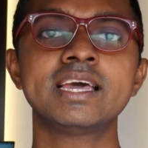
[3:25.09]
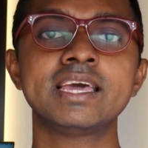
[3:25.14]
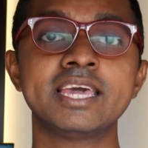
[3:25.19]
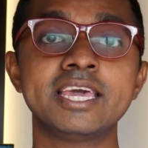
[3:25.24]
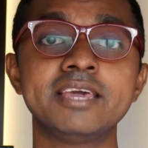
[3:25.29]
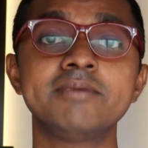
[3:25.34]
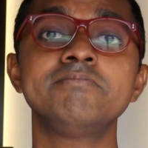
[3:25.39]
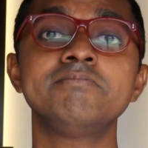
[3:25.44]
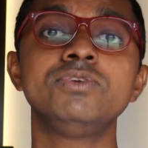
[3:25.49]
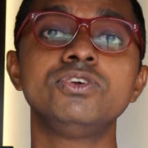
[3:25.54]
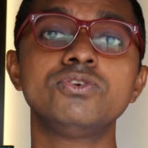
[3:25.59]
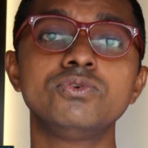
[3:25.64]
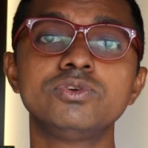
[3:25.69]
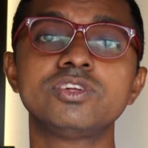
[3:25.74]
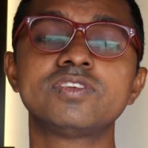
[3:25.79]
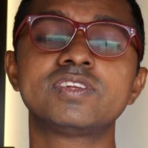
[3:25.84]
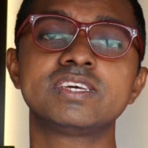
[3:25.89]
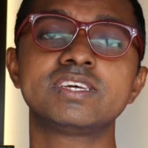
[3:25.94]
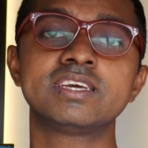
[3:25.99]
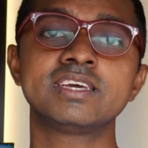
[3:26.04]
him
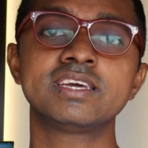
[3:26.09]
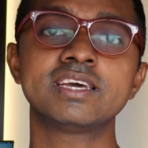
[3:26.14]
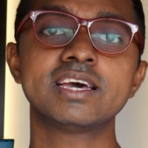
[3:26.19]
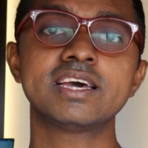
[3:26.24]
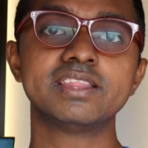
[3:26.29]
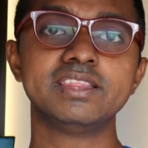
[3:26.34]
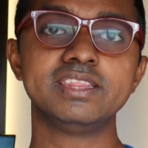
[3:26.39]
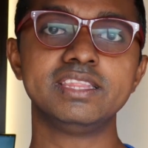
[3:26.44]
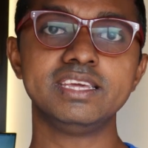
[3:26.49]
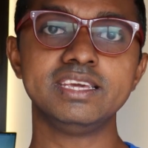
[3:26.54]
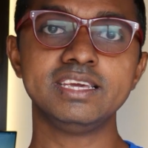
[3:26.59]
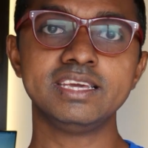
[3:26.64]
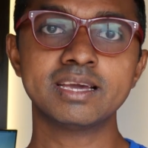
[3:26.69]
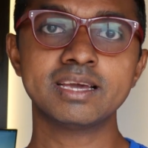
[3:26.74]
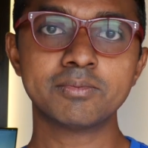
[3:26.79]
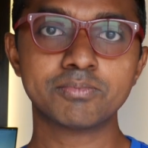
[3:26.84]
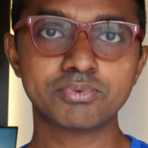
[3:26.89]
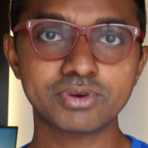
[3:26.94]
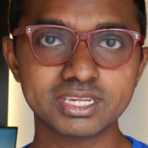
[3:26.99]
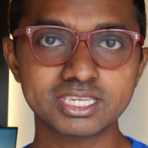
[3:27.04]
using the
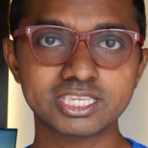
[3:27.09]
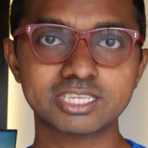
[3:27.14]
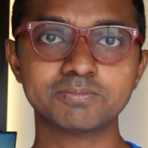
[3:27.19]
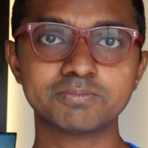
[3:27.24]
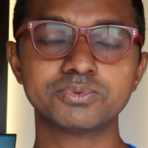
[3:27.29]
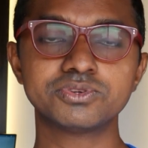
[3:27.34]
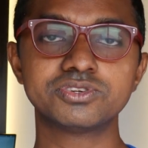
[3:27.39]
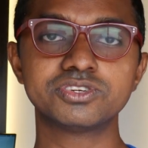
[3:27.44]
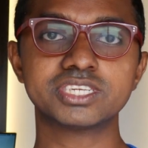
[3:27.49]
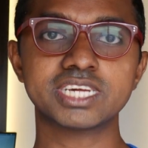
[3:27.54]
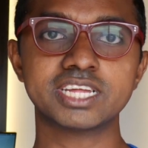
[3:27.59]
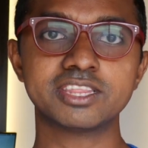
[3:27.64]
principles